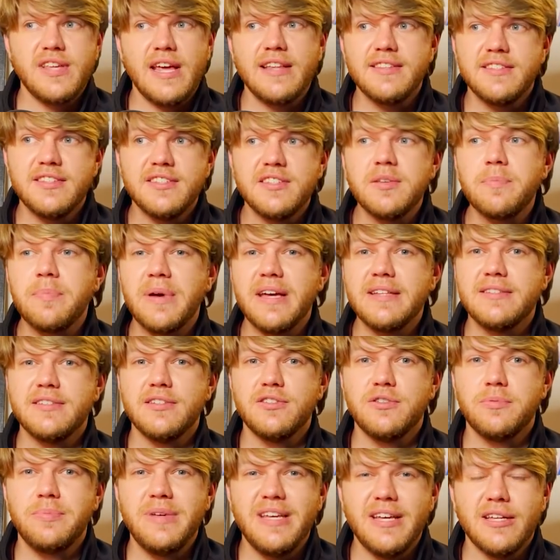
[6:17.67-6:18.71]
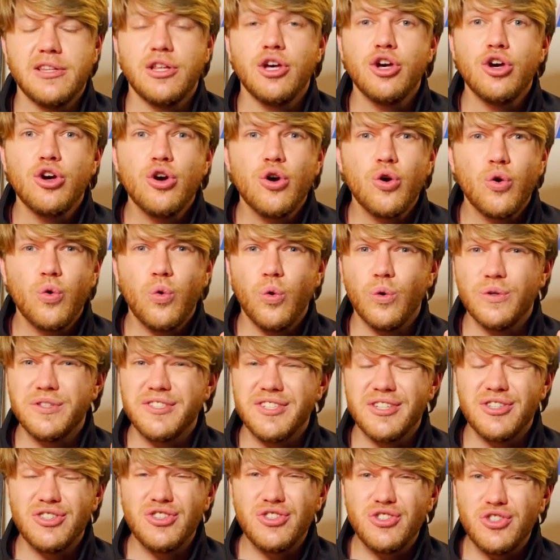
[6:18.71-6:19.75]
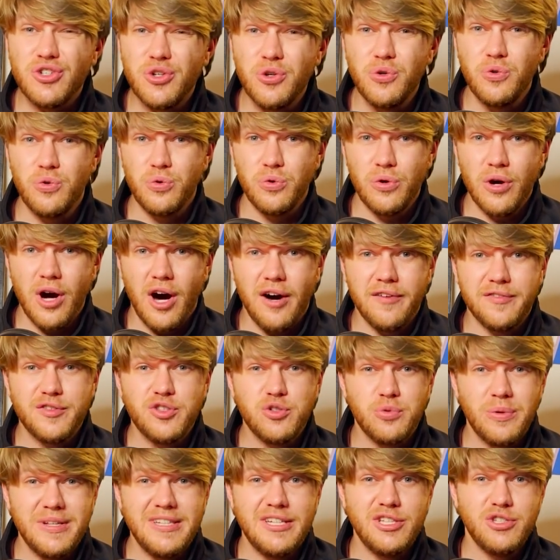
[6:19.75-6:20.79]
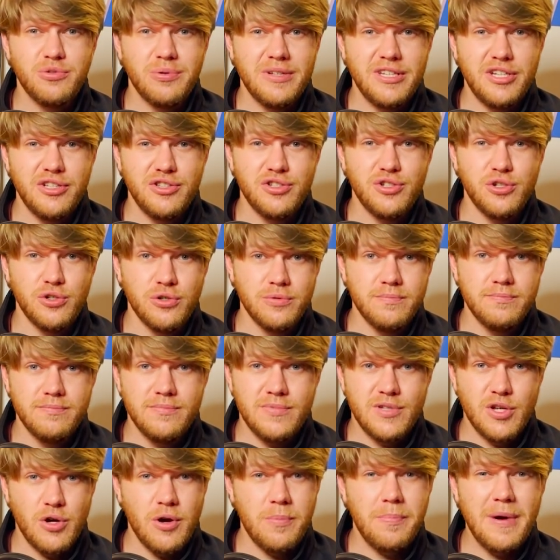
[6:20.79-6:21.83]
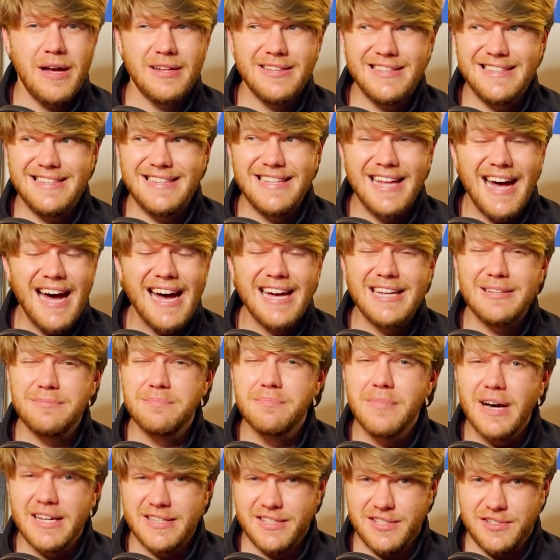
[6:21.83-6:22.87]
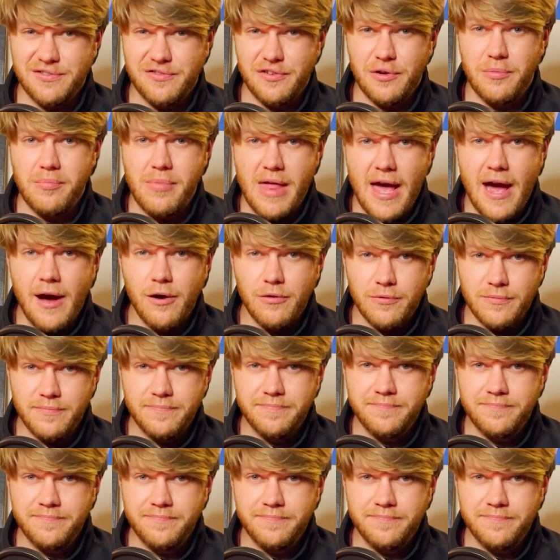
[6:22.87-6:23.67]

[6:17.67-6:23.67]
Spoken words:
is anticipated to be in Q2 of 2022, so about 9 months from now.